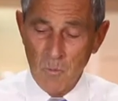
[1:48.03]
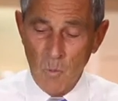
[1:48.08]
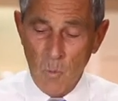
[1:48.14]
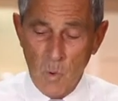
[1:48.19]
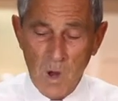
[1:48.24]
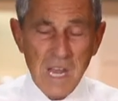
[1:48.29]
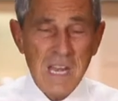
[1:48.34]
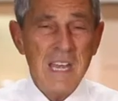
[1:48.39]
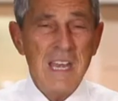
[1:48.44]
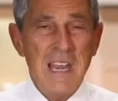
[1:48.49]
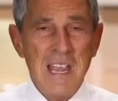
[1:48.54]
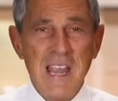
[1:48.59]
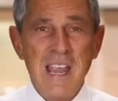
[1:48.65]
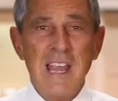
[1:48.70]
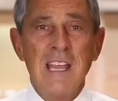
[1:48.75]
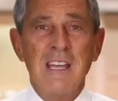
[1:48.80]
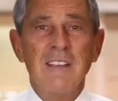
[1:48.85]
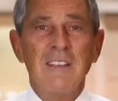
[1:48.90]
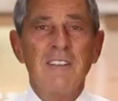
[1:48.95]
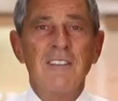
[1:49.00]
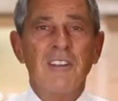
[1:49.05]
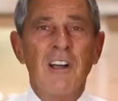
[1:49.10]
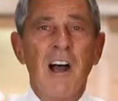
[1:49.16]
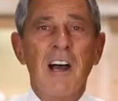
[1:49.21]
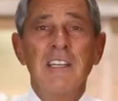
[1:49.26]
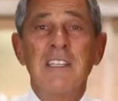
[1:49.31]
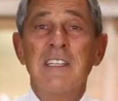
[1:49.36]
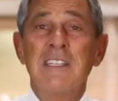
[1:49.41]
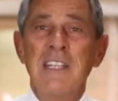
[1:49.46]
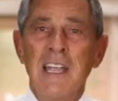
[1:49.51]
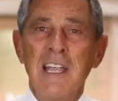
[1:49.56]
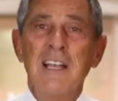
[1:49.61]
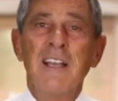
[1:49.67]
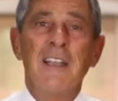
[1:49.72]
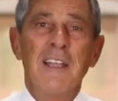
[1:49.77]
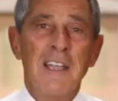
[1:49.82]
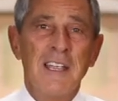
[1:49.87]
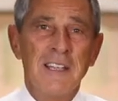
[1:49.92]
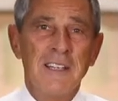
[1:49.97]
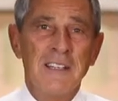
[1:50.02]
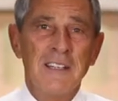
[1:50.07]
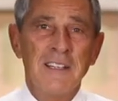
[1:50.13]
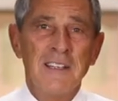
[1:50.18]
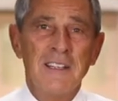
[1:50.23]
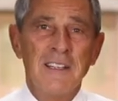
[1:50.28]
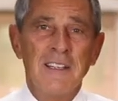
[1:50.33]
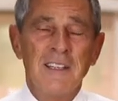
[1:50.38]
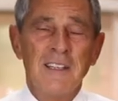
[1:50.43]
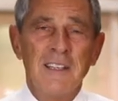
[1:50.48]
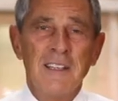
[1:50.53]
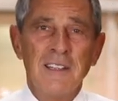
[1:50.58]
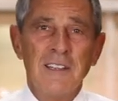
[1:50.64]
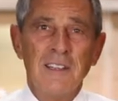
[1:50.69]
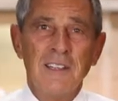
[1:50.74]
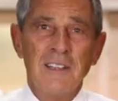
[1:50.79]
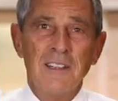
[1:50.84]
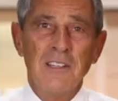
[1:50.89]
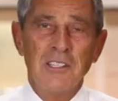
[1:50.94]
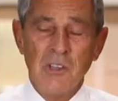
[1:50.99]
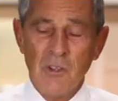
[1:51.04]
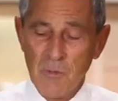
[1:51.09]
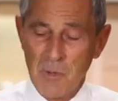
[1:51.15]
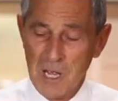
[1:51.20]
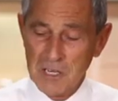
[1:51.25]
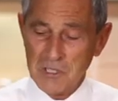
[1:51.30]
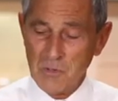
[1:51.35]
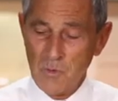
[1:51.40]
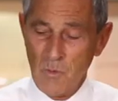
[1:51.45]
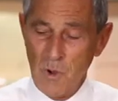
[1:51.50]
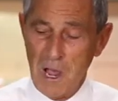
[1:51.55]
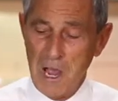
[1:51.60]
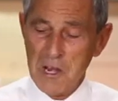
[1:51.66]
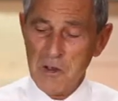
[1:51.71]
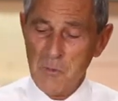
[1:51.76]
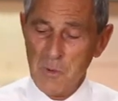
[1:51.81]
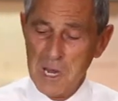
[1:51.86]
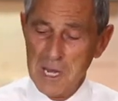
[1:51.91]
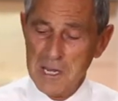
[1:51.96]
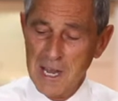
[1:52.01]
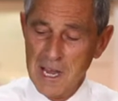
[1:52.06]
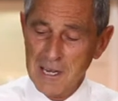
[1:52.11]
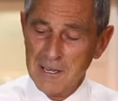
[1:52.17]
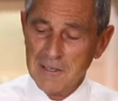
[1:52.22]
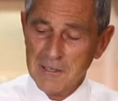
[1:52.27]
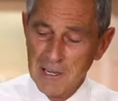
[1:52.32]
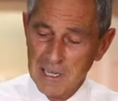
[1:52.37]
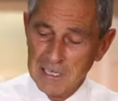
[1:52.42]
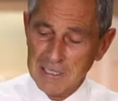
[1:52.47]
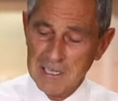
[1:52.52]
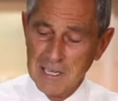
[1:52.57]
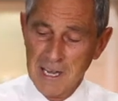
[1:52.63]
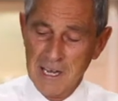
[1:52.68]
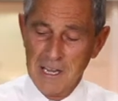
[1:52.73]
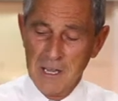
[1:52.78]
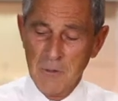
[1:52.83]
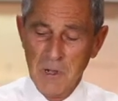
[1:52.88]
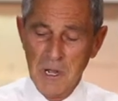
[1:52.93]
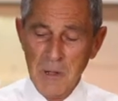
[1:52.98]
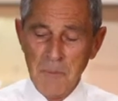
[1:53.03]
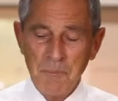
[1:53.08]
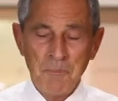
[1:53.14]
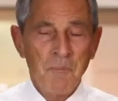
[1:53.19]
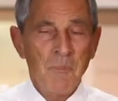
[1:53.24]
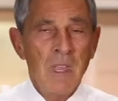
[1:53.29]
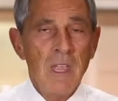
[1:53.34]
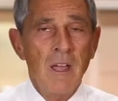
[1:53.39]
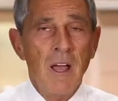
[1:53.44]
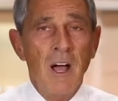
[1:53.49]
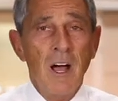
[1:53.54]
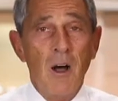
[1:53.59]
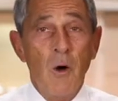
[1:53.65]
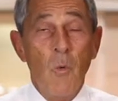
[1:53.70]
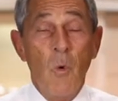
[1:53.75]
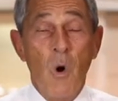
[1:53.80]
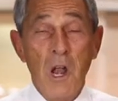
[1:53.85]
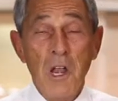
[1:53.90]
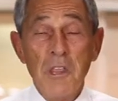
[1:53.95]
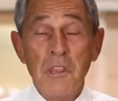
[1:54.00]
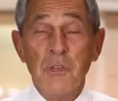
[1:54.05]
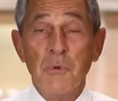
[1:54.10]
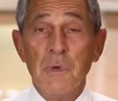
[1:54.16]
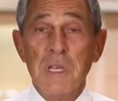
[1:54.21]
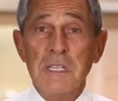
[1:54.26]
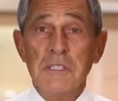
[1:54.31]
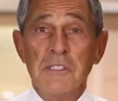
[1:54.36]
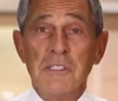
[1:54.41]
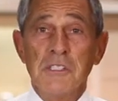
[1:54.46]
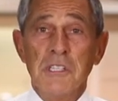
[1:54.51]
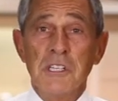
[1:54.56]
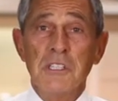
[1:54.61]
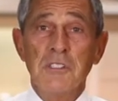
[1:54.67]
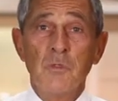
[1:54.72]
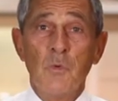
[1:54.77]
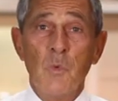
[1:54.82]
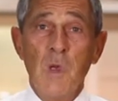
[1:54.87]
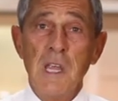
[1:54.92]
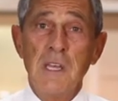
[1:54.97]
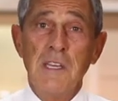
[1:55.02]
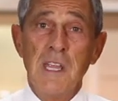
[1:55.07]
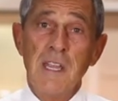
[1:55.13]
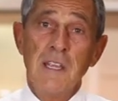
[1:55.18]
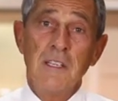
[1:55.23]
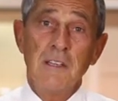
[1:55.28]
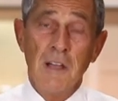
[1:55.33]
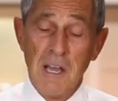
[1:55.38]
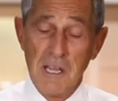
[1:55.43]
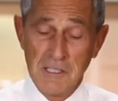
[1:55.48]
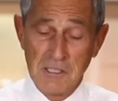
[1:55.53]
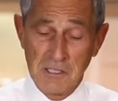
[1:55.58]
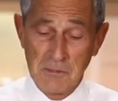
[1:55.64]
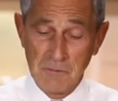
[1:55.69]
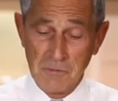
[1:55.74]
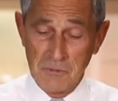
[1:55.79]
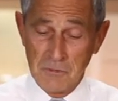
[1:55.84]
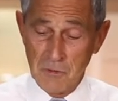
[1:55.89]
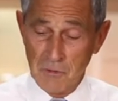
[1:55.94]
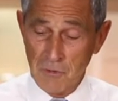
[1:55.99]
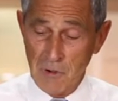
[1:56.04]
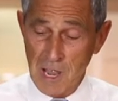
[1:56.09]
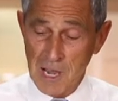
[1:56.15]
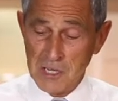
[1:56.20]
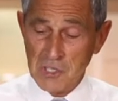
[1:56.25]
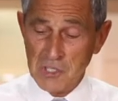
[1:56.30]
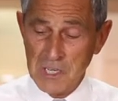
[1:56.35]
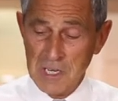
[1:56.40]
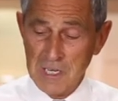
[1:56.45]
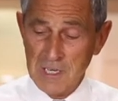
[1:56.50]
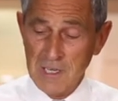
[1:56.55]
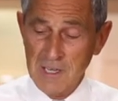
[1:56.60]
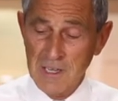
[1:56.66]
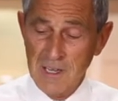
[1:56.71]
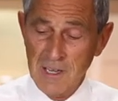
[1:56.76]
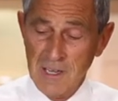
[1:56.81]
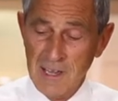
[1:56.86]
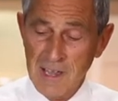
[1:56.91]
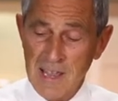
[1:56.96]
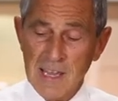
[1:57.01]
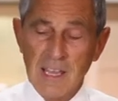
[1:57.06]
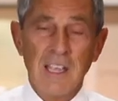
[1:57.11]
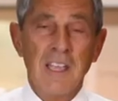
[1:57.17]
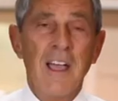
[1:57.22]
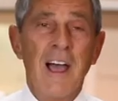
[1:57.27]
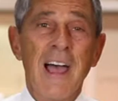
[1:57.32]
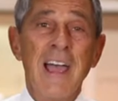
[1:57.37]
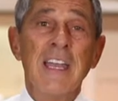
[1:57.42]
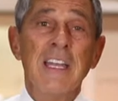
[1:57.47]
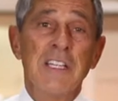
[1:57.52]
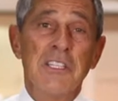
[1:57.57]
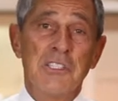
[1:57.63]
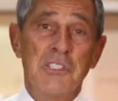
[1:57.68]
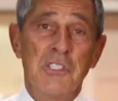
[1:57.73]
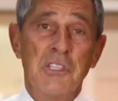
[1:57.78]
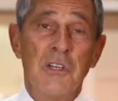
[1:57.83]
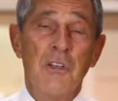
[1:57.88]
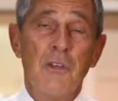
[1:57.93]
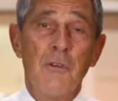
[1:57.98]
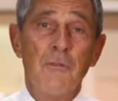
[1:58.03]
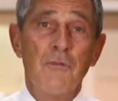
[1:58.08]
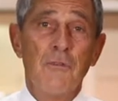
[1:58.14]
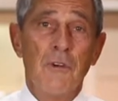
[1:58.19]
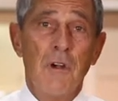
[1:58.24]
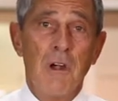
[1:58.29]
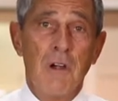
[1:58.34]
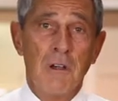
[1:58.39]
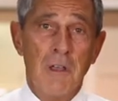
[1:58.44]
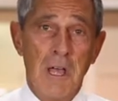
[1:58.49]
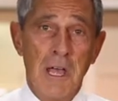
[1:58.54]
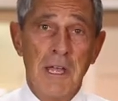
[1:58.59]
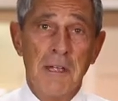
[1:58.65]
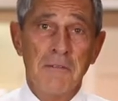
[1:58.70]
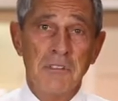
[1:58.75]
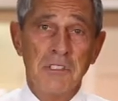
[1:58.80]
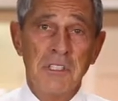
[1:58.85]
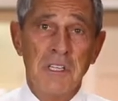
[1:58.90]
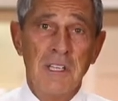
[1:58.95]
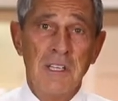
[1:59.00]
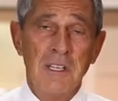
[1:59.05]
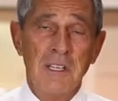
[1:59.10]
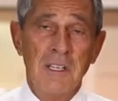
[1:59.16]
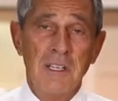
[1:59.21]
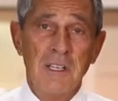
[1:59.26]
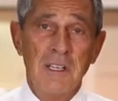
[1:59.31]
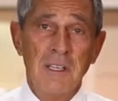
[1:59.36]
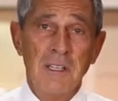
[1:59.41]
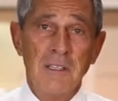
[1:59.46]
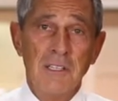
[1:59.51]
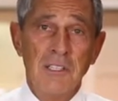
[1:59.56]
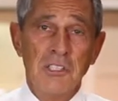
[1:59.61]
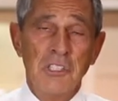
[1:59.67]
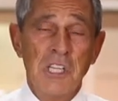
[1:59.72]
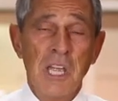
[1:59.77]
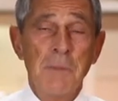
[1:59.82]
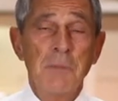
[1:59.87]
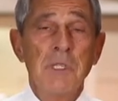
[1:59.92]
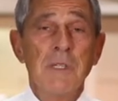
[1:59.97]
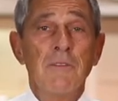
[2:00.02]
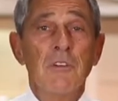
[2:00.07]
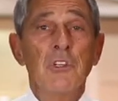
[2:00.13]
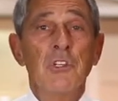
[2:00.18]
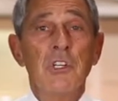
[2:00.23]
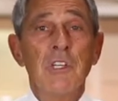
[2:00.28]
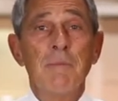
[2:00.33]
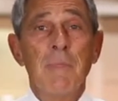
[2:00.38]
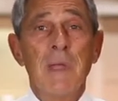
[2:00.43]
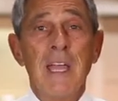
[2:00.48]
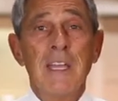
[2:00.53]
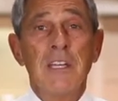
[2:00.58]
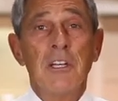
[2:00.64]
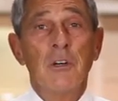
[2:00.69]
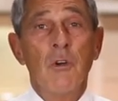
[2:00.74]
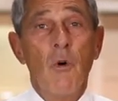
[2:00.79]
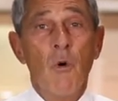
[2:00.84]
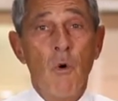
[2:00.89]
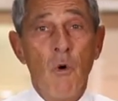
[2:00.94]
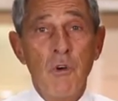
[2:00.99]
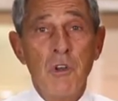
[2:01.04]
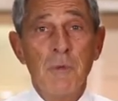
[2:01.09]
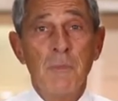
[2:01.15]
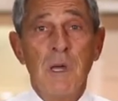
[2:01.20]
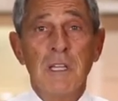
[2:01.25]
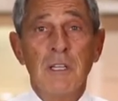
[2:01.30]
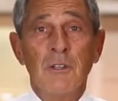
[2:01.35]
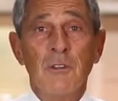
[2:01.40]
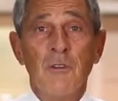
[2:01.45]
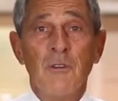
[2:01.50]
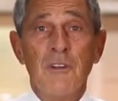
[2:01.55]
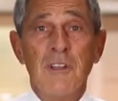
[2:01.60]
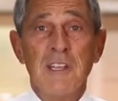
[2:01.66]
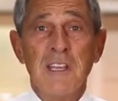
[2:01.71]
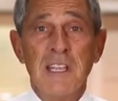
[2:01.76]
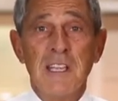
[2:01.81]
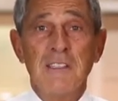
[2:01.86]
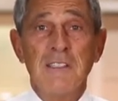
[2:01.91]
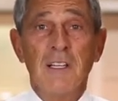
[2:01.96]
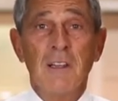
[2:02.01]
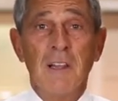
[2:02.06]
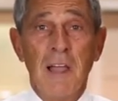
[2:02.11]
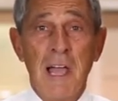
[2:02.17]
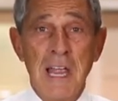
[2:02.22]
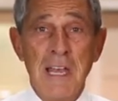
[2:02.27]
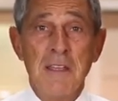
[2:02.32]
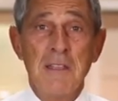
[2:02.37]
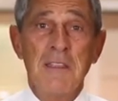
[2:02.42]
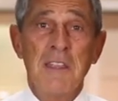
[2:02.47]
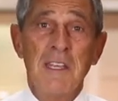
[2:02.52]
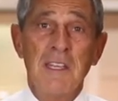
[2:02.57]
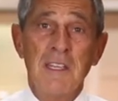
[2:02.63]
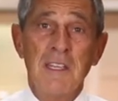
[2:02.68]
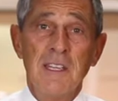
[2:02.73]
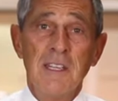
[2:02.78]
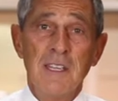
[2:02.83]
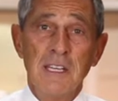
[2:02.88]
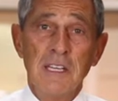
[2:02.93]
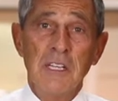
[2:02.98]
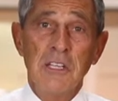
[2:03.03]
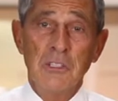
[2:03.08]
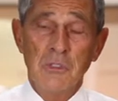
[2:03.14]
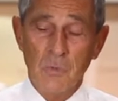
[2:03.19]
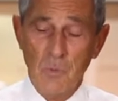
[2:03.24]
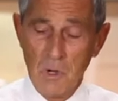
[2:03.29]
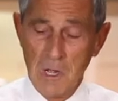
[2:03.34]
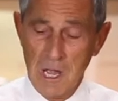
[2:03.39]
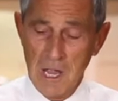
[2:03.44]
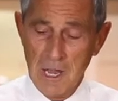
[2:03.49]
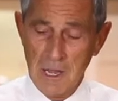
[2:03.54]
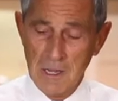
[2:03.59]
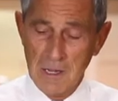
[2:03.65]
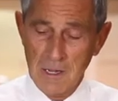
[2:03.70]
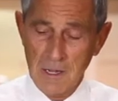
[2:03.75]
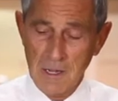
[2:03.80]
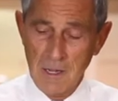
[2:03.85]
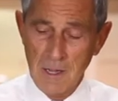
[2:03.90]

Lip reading: We need God daily. You say, well, Pastor, why do we need God daily? Well, one of the reasons is we need God's direction and guidance for our lives. The steps of a good man are ordered by the Lord, and he delighteth in his way.